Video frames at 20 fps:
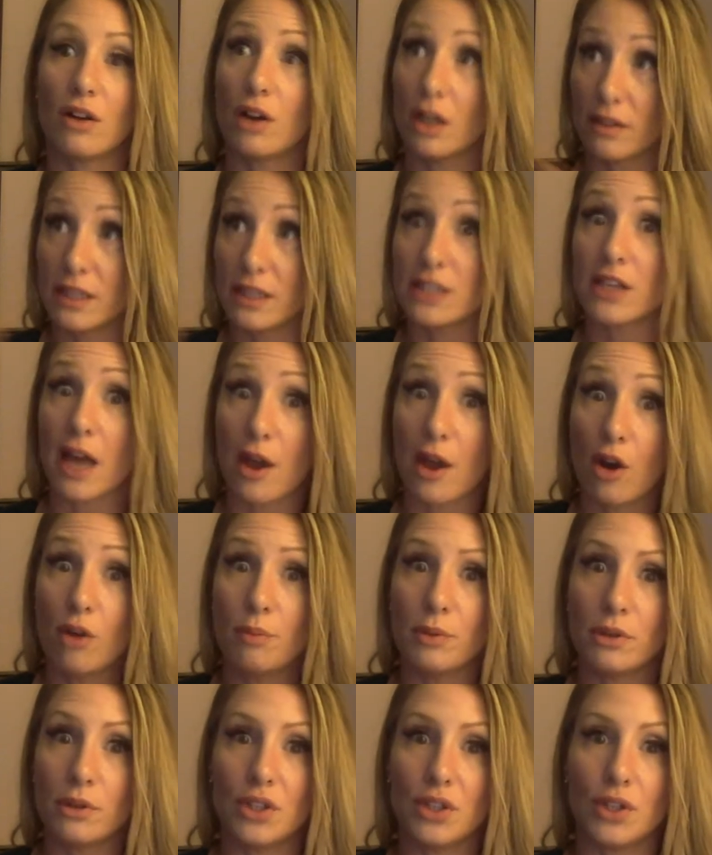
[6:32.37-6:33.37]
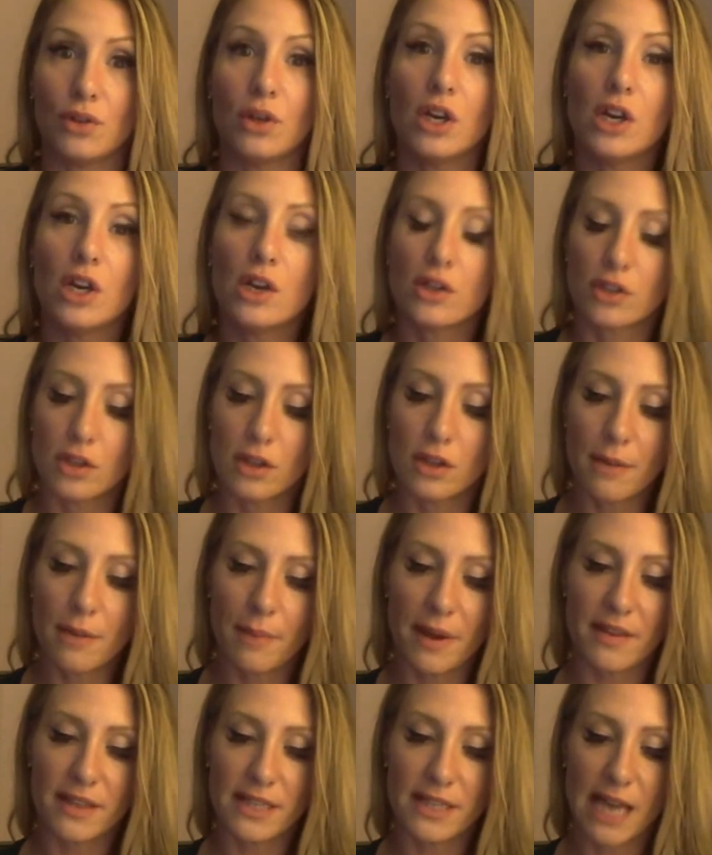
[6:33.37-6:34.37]
At least I hope you do, so that
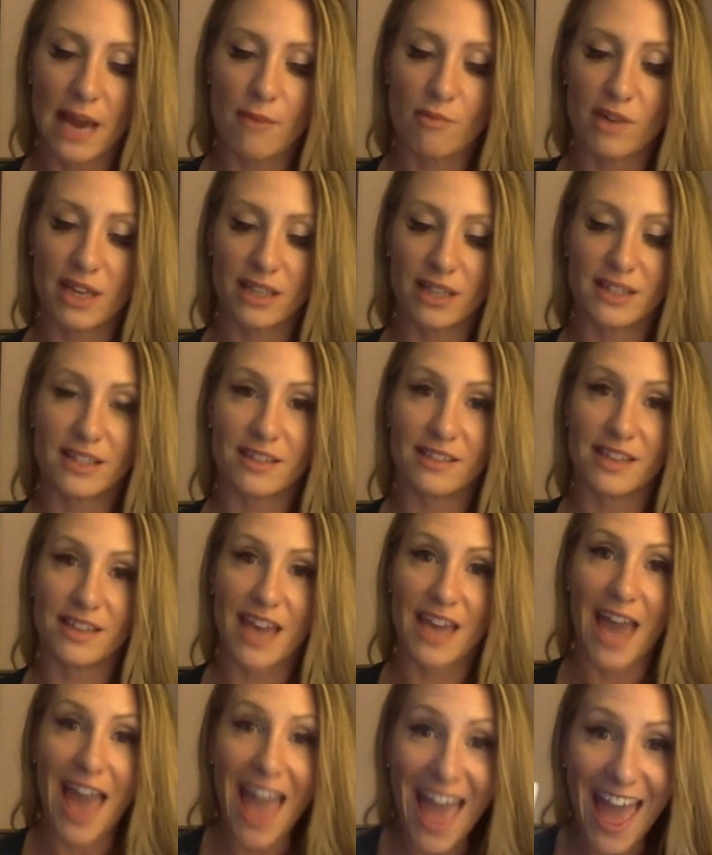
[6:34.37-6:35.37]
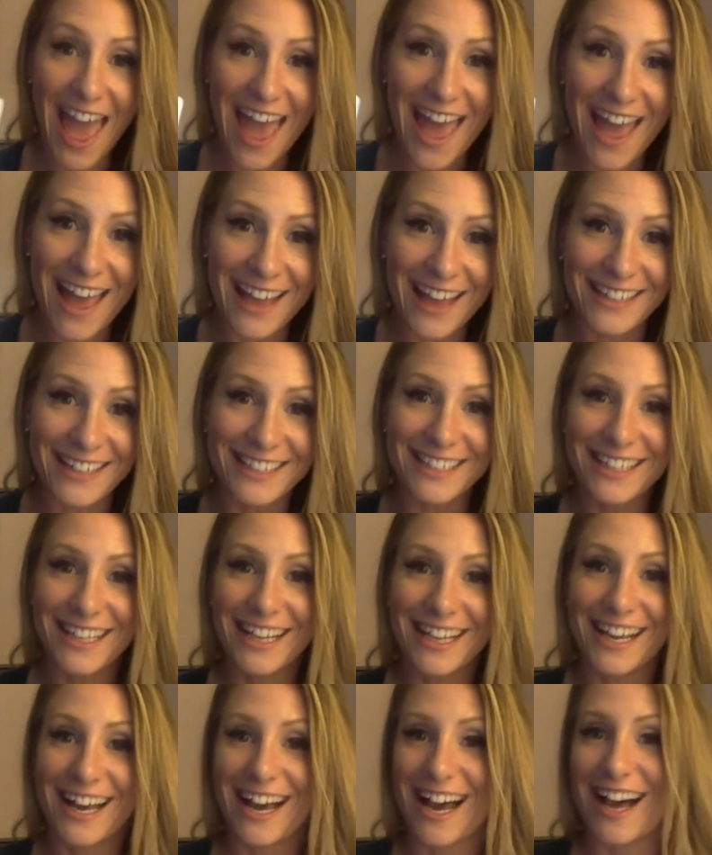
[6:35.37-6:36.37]
by the time we get to the end,
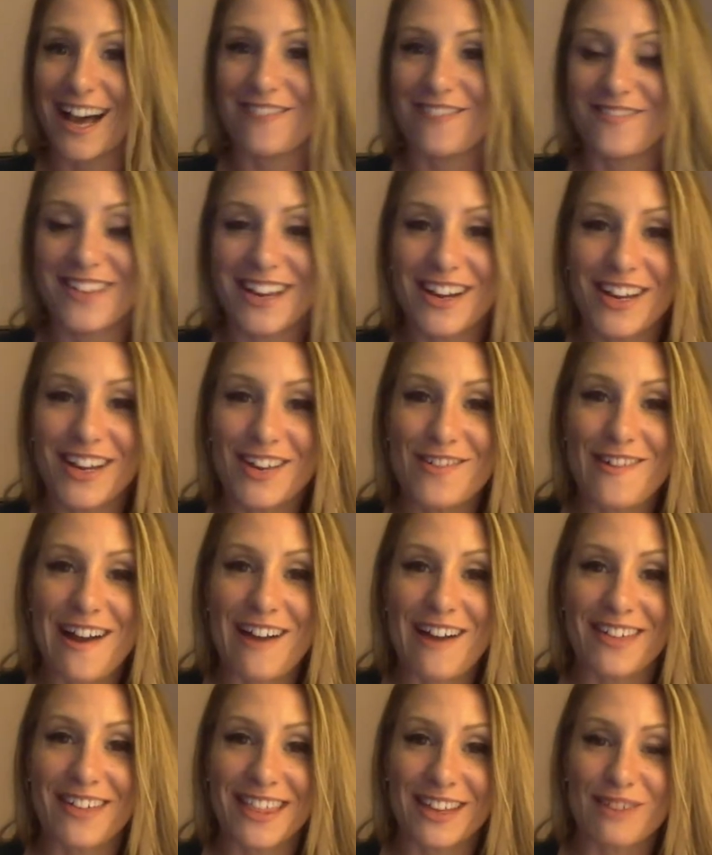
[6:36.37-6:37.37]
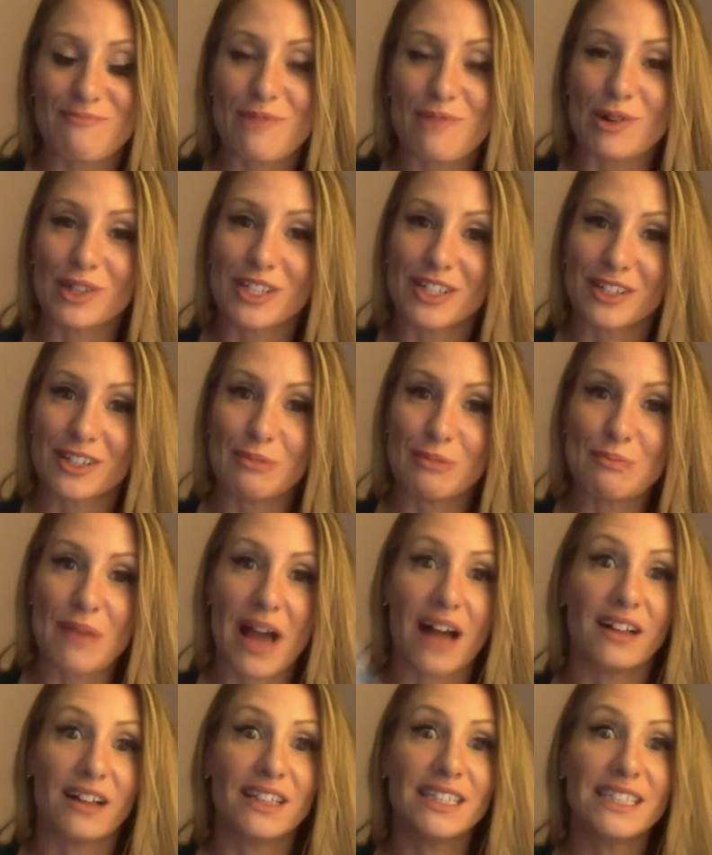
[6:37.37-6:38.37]
um, here you are with emotional
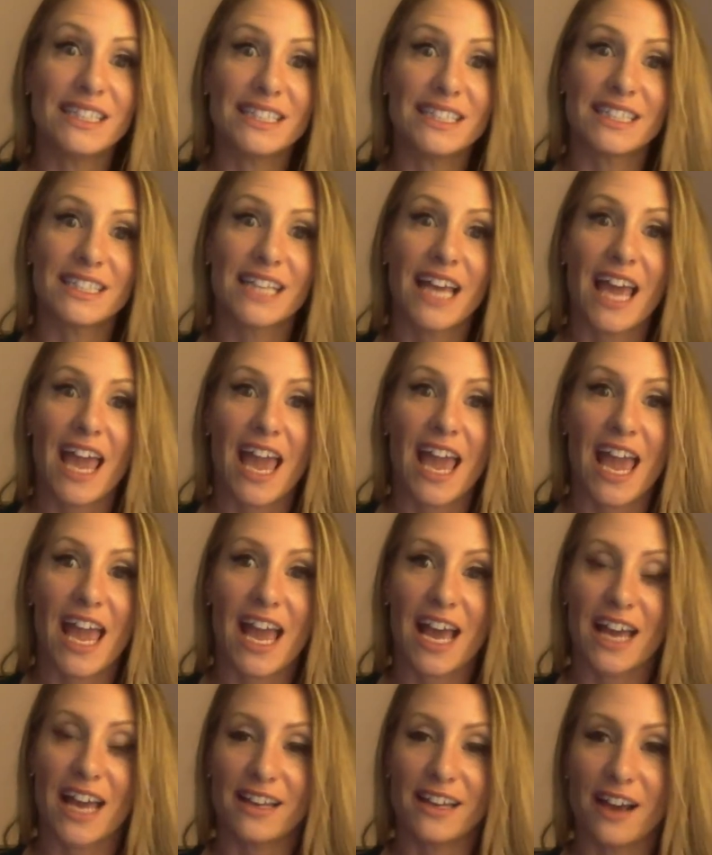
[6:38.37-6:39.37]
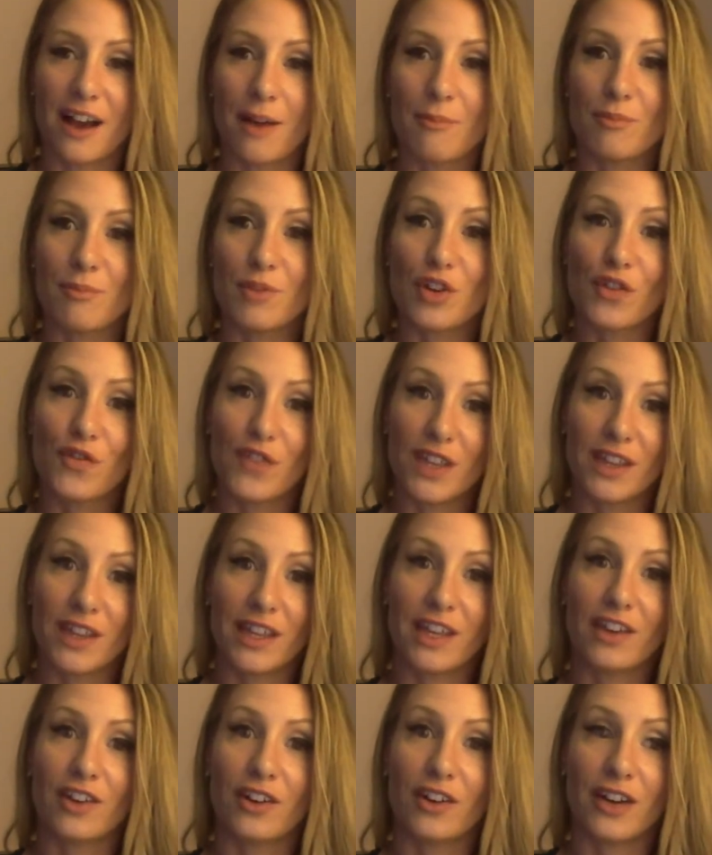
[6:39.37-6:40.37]
balance and um, you're
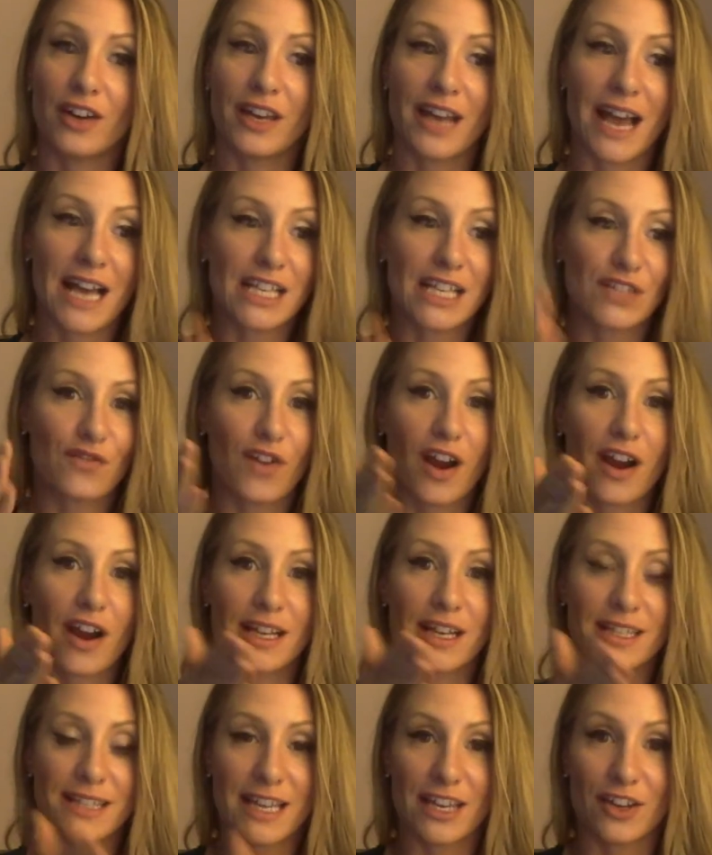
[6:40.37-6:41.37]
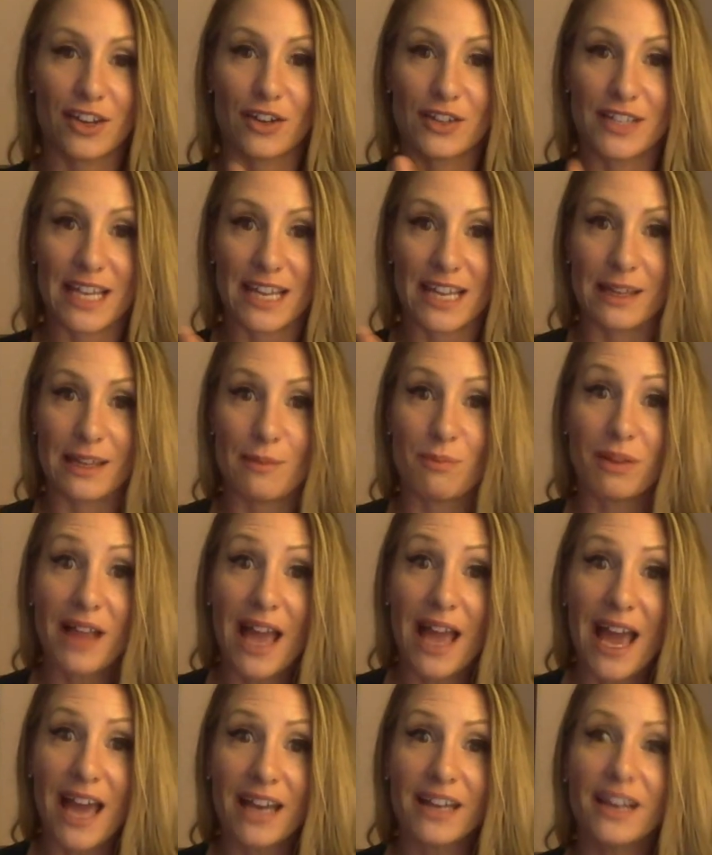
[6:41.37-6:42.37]
feeling good as far as like your daily
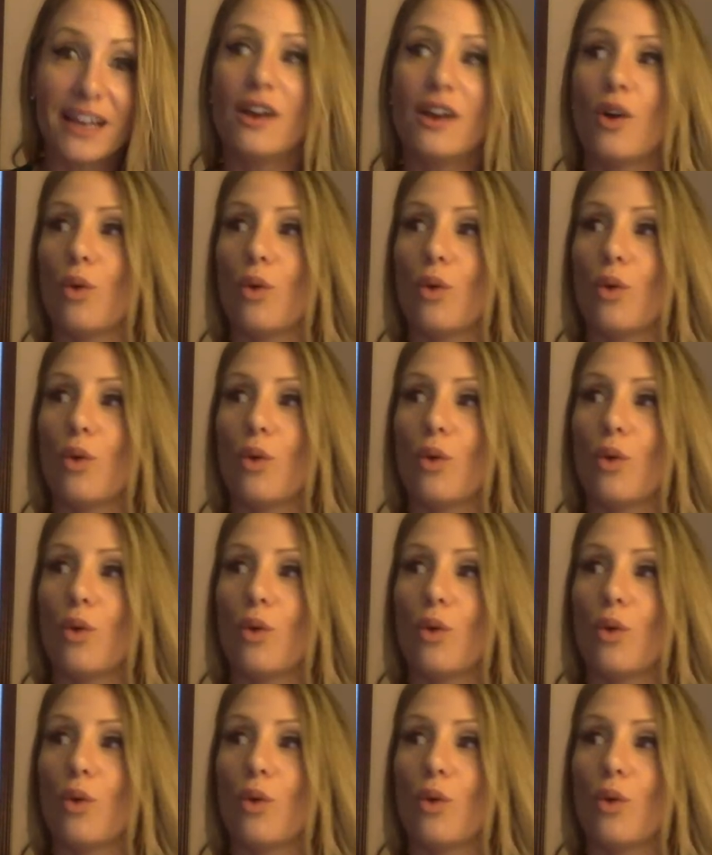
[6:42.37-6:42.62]
plan.